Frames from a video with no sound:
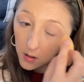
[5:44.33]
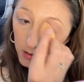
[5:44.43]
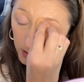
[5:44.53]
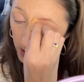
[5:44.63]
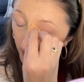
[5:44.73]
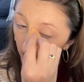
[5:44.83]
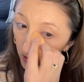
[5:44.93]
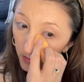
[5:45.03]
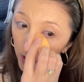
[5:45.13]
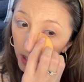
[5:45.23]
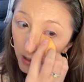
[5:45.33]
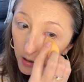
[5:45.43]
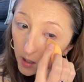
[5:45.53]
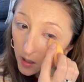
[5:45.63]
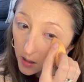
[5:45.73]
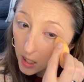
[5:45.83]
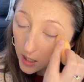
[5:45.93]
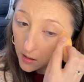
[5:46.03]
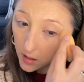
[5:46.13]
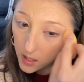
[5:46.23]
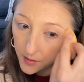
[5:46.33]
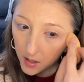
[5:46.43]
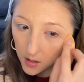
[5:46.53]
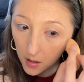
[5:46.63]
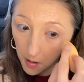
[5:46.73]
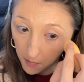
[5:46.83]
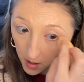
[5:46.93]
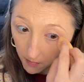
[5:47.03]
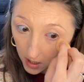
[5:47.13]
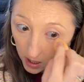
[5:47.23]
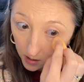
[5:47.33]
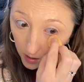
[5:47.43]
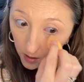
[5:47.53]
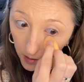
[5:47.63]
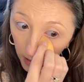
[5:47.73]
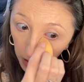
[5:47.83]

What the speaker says: concealer there, and again, to hit my eyelid.